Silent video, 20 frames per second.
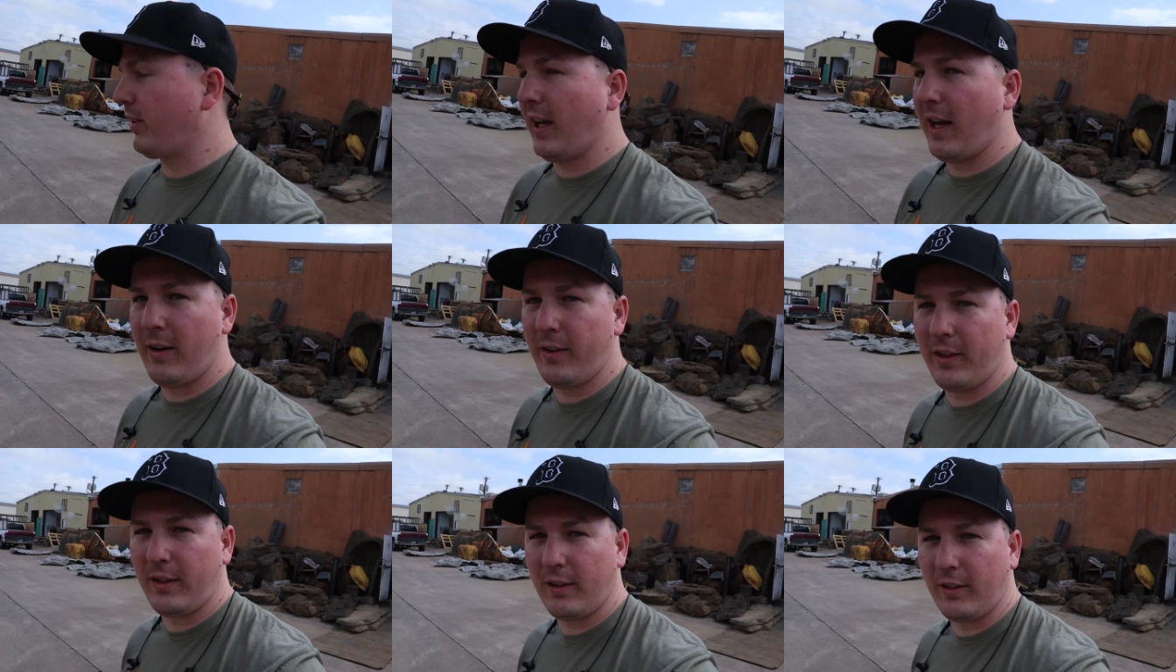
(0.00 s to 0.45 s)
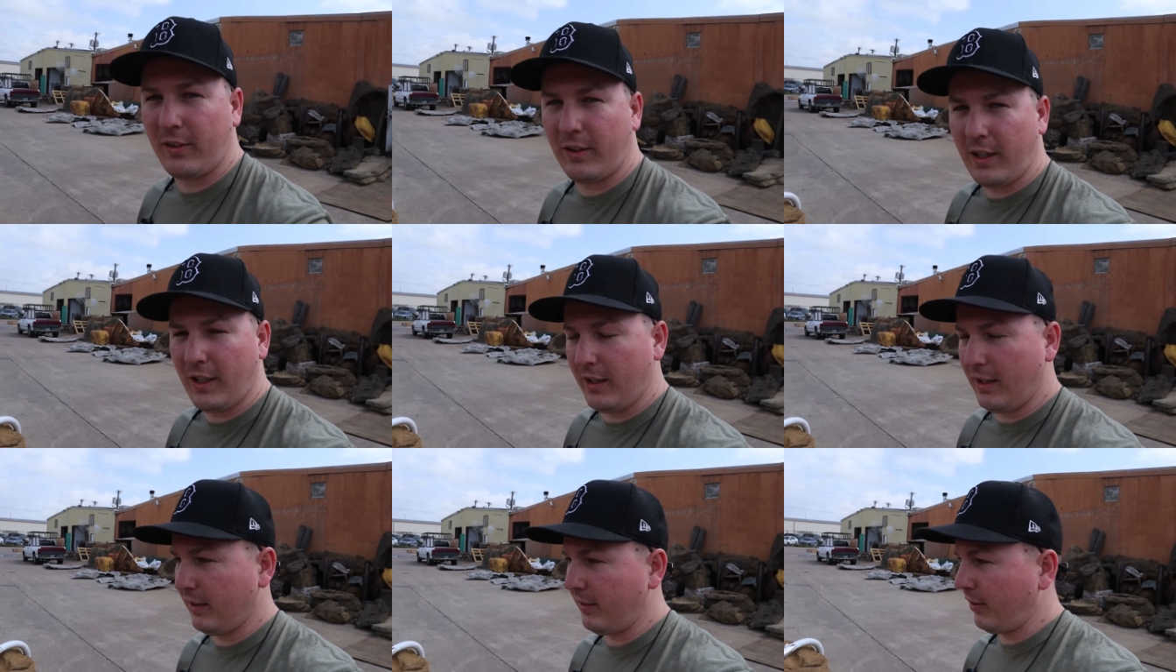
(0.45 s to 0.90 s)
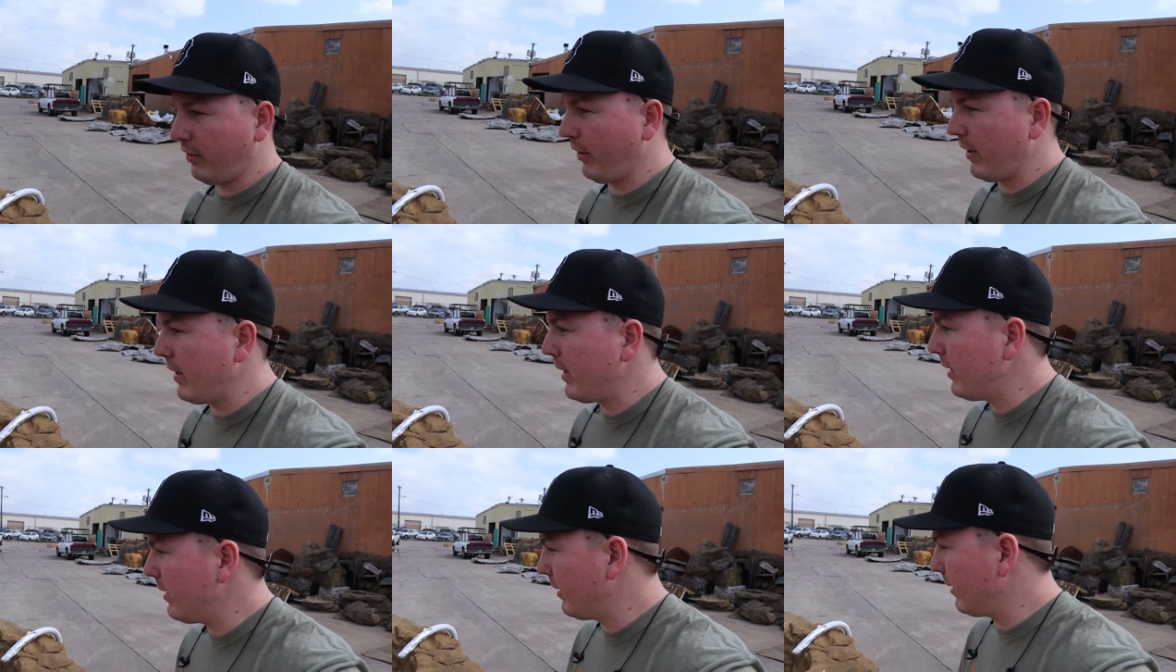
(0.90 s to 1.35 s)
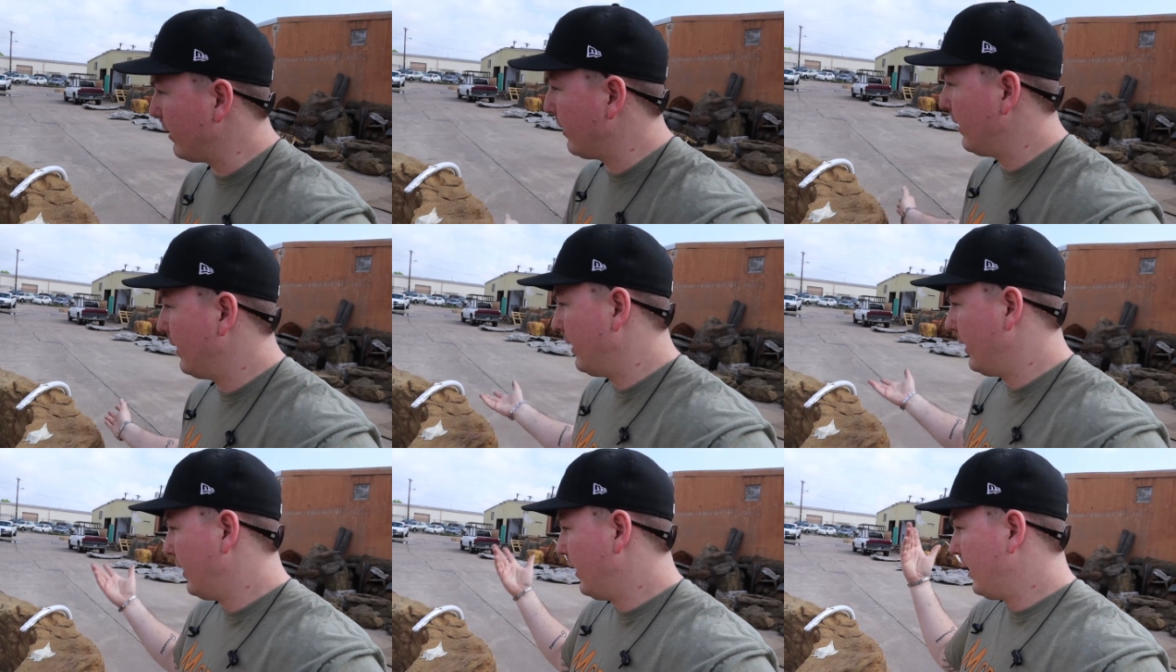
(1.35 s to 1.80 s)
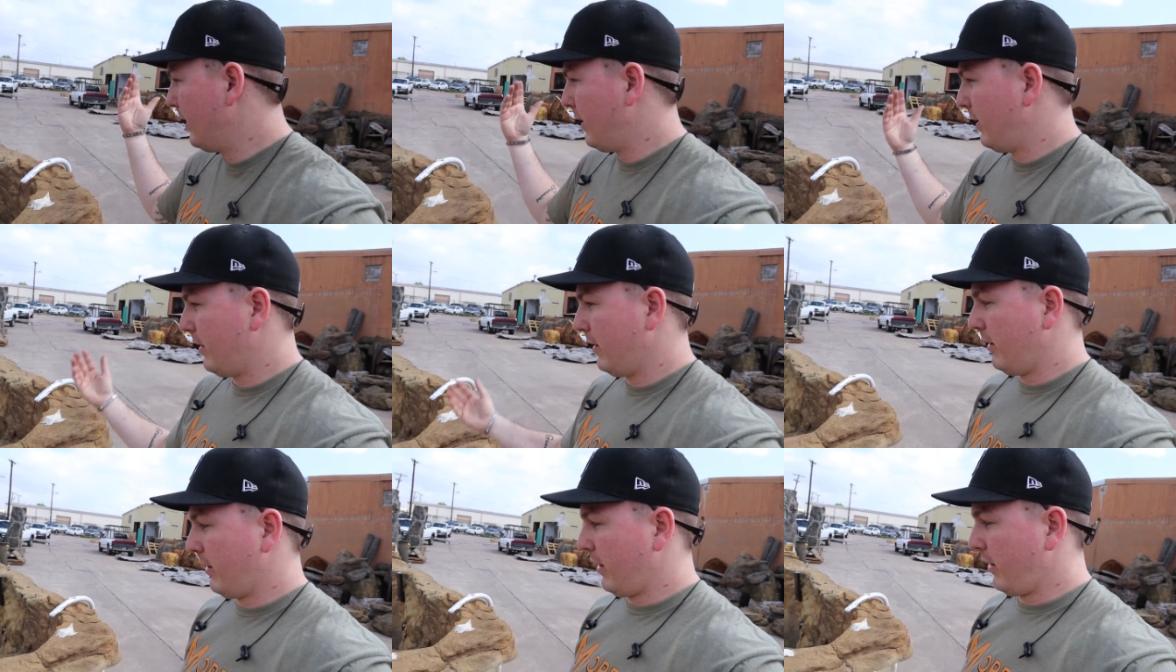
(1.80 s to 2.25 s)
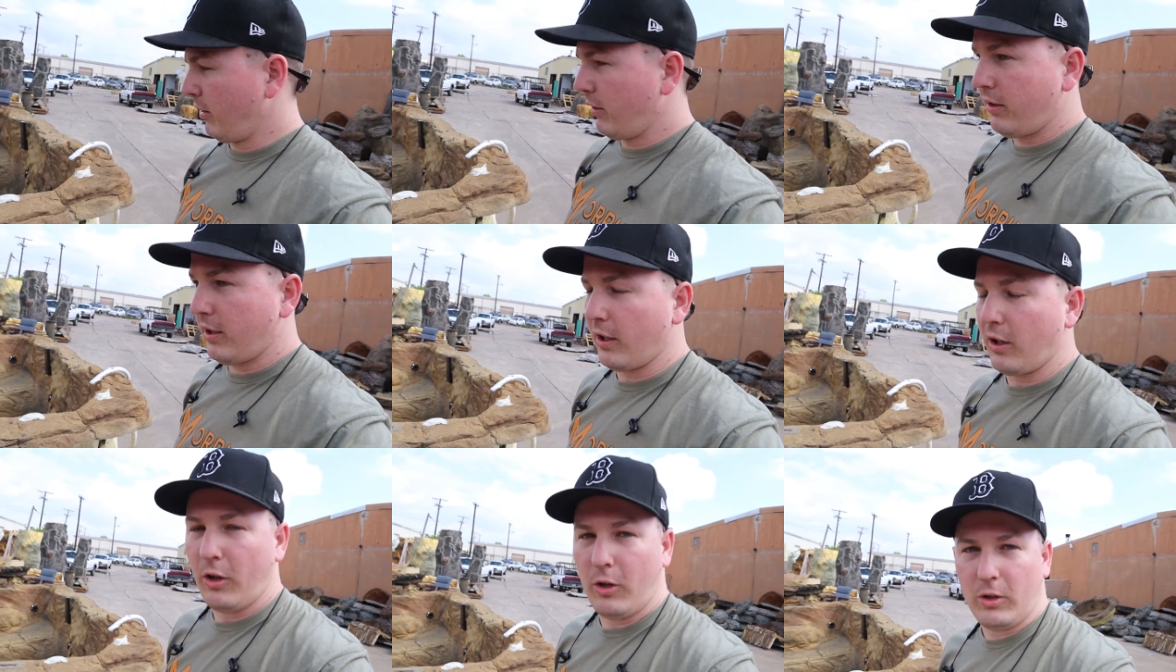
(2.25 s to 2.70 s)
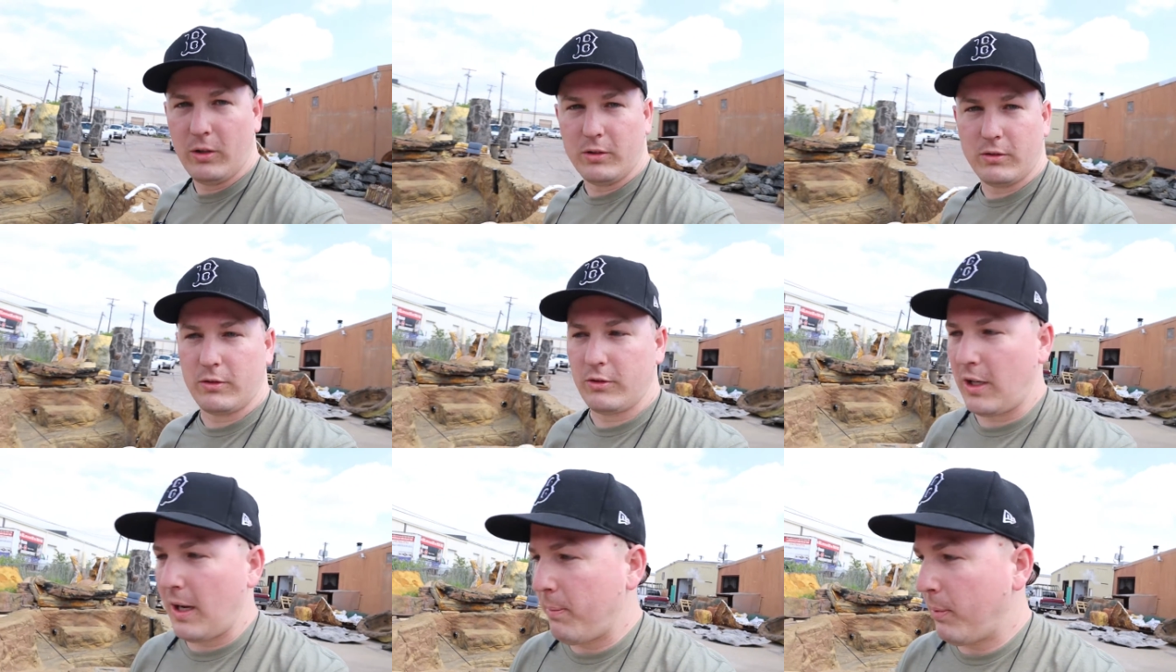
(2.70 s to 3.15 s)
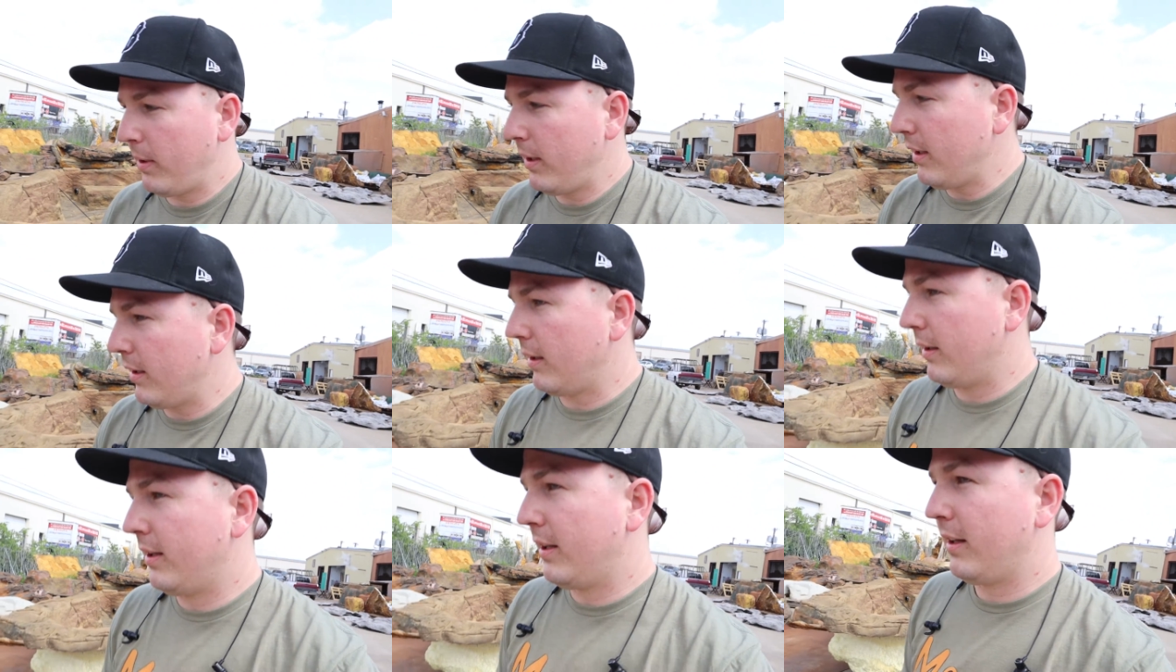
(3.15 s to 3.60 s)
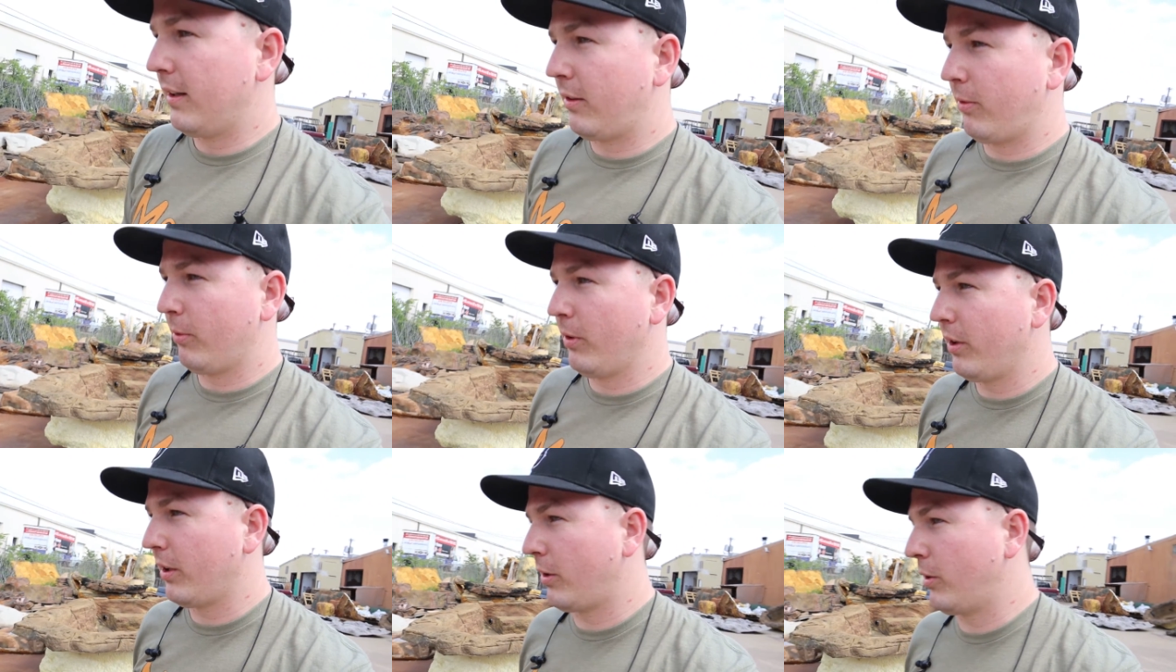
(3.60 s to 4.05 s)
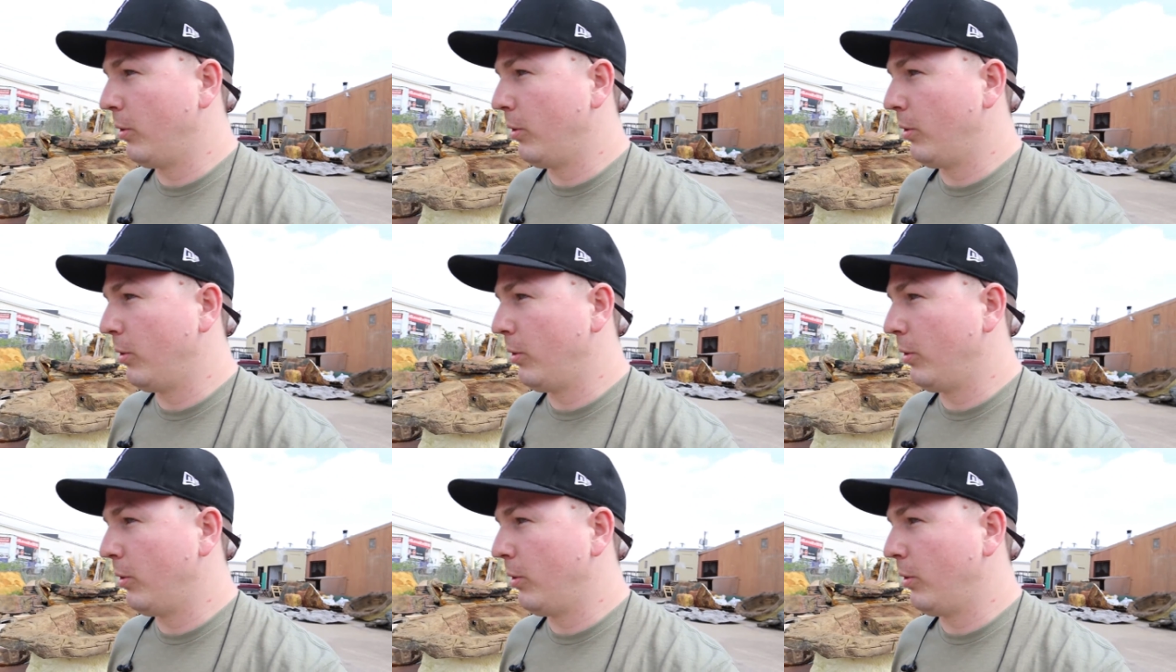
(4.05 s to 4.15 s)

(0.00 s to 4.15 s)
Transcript: sound and, and insulated. And they dig a hole and drop it in. It's really